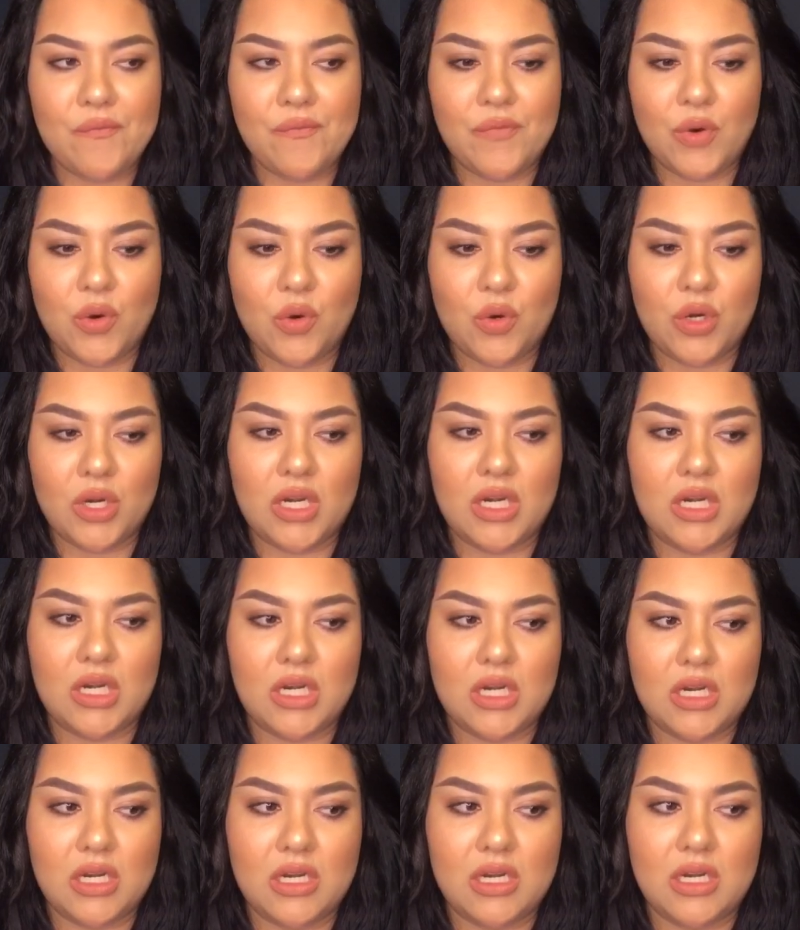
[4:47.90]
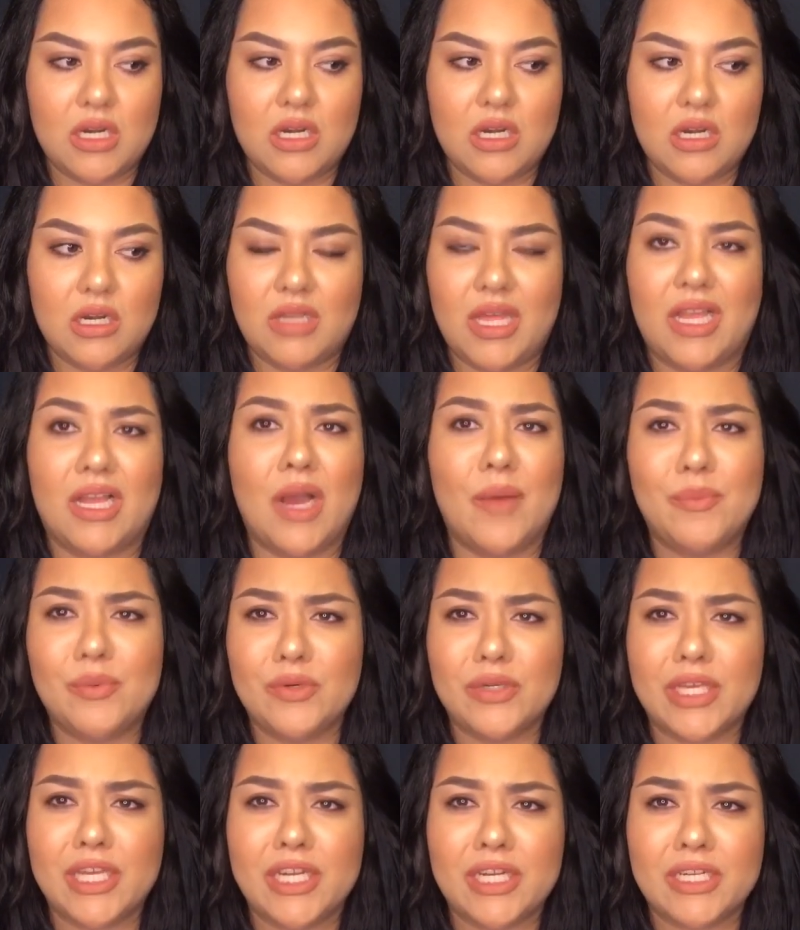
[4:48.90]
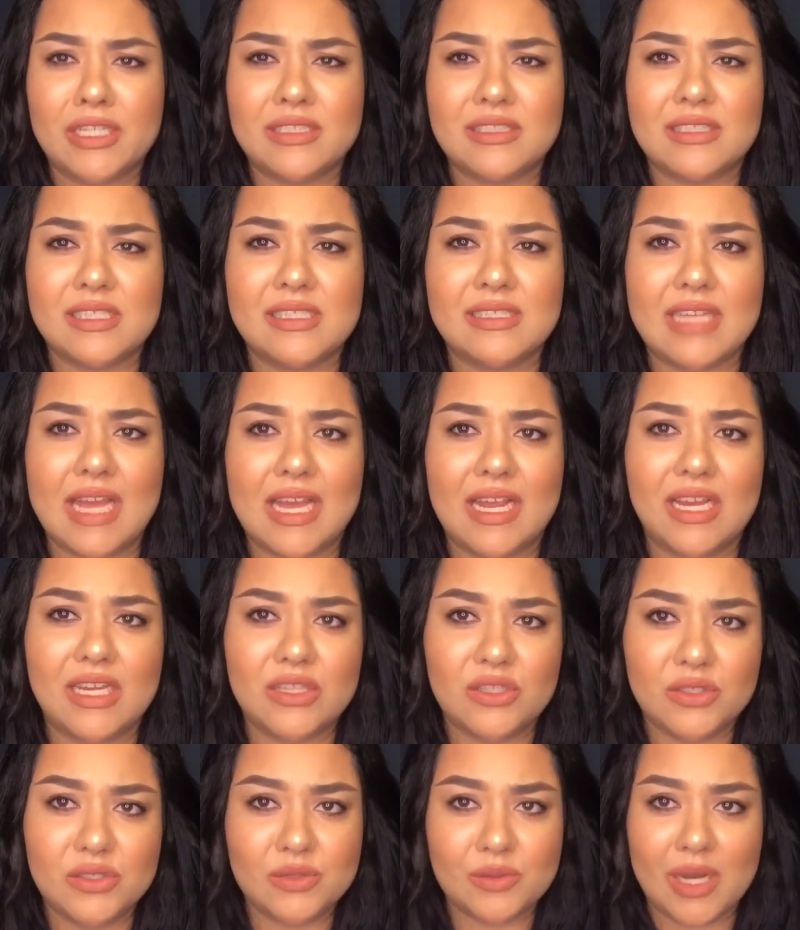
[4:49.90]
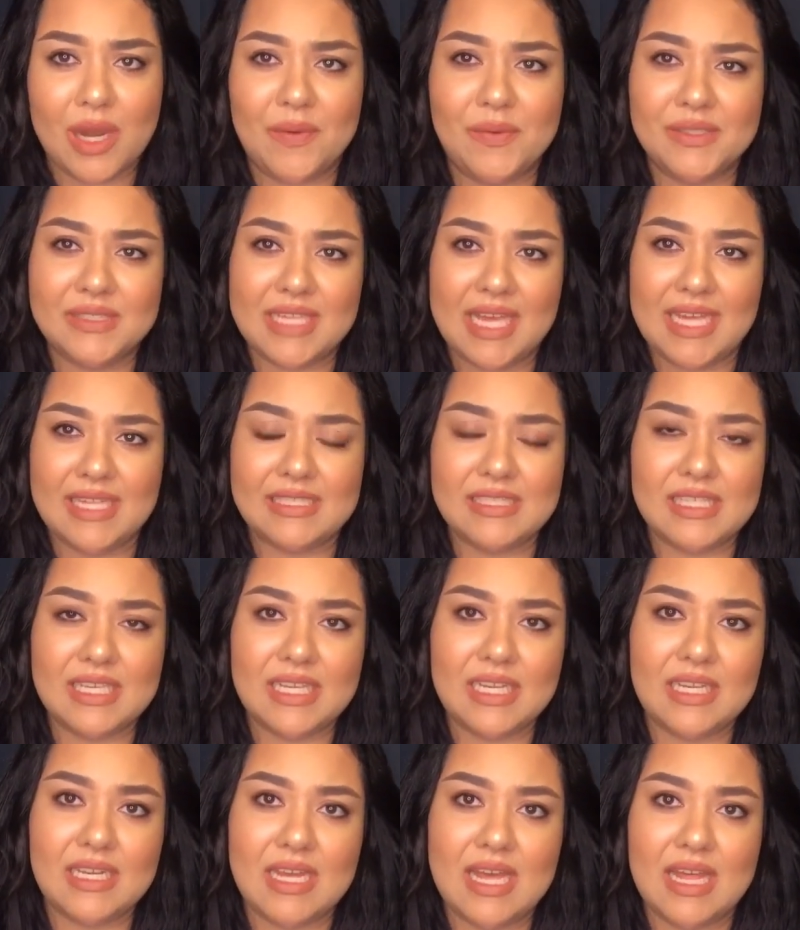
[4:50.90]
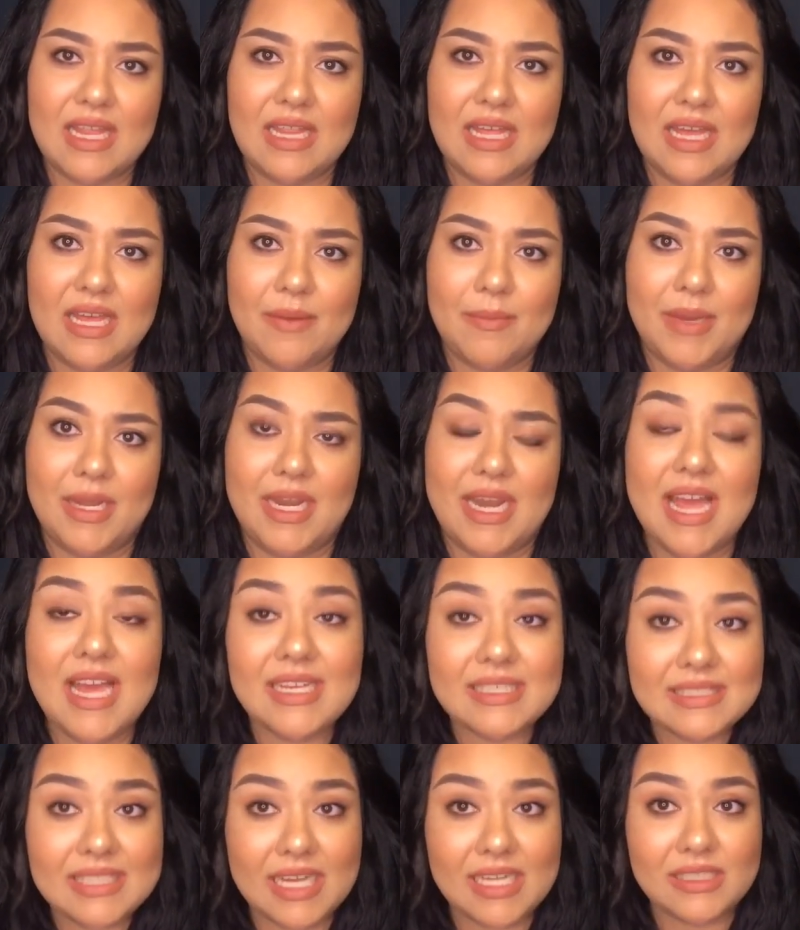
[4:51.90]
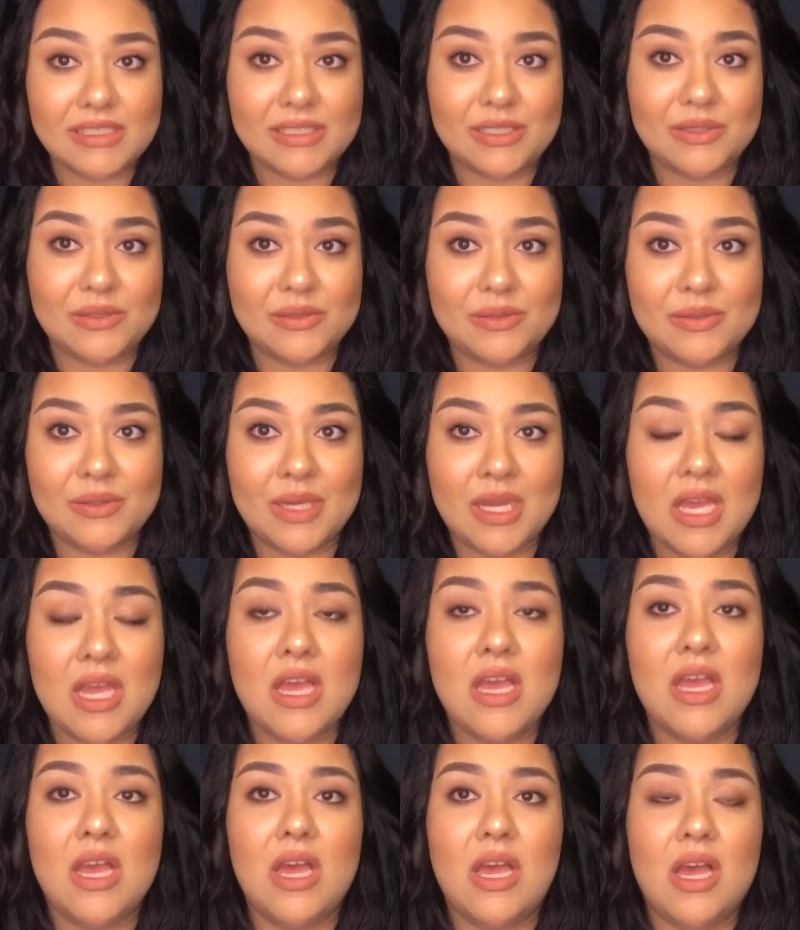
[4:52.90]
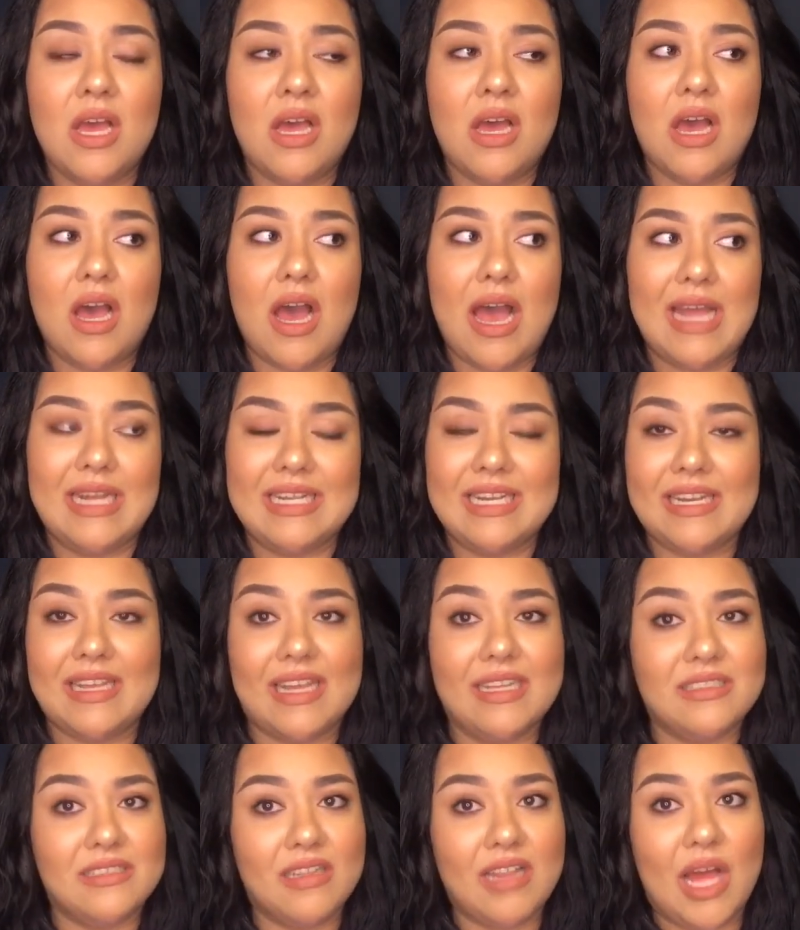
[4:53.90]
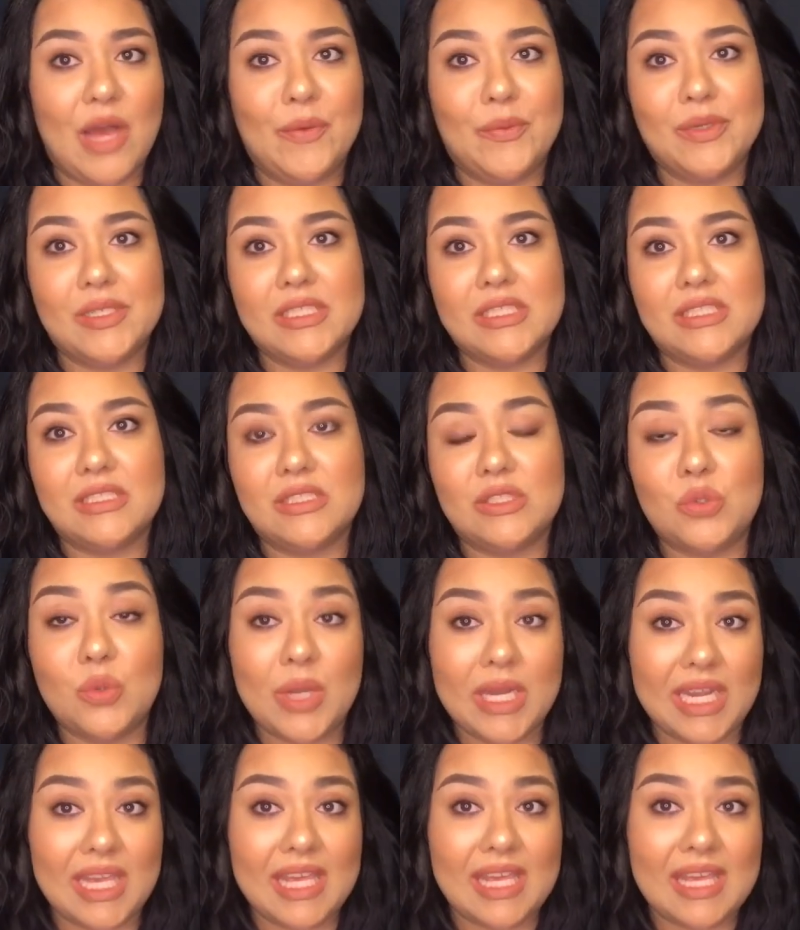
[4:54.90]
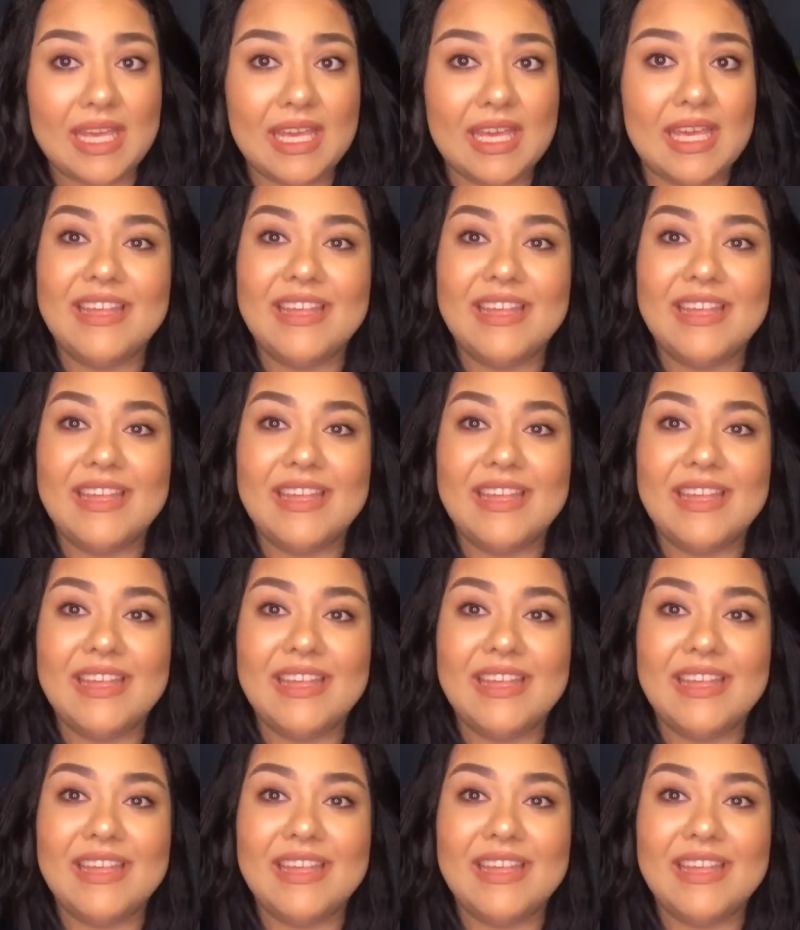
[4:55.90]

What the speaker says: for like a couple years because I got those when I was 18, and then my next tattoo I didn't get till I was 20.